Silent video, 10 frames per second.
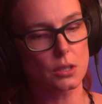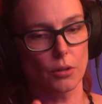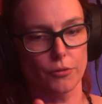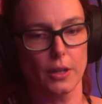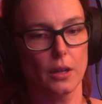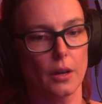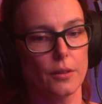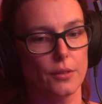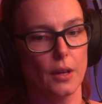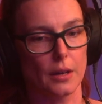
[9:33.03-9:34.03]
of the
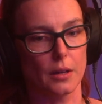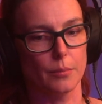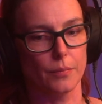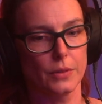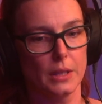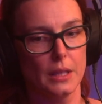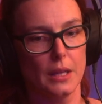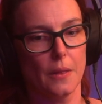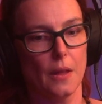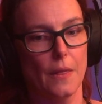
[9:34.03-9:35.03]
Earth,
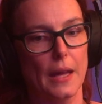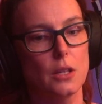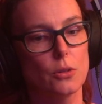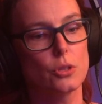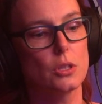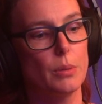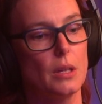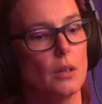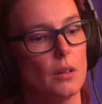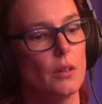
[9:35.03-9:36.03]
there used to
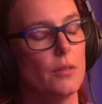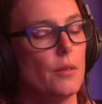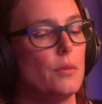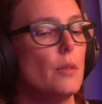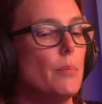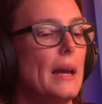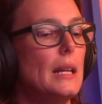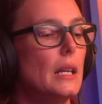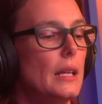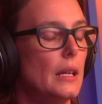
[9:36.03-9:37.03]
be the
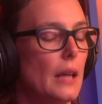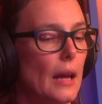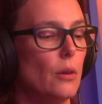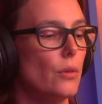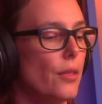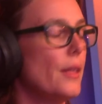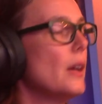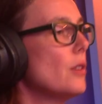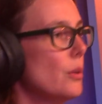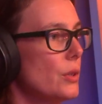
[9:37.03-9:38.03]
mainly held
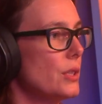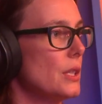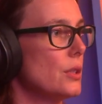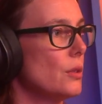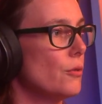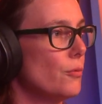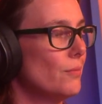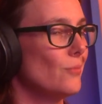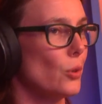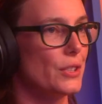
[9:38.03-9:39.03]
theory was this sort of
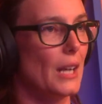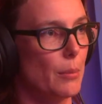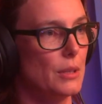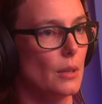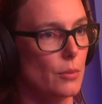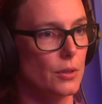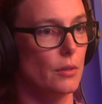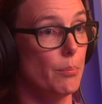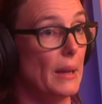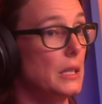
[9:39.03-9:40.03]
what's now been dubbed the sort
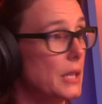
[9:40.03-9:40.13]
of big